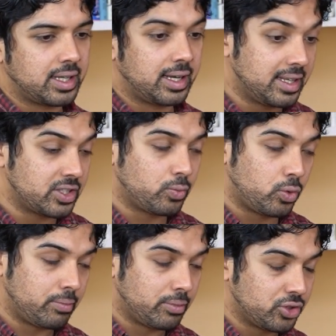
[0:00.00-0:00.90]
at least in
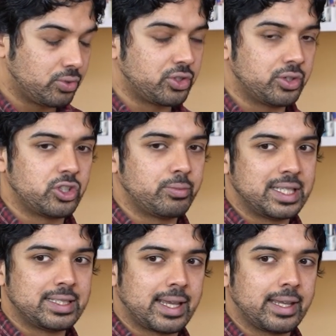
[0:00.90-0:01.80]
what module choice you'd be
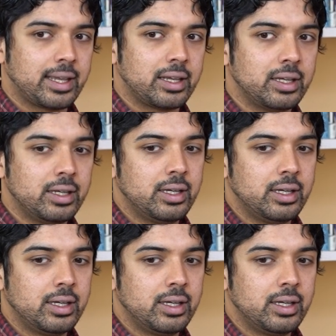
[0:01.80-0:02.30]
taking,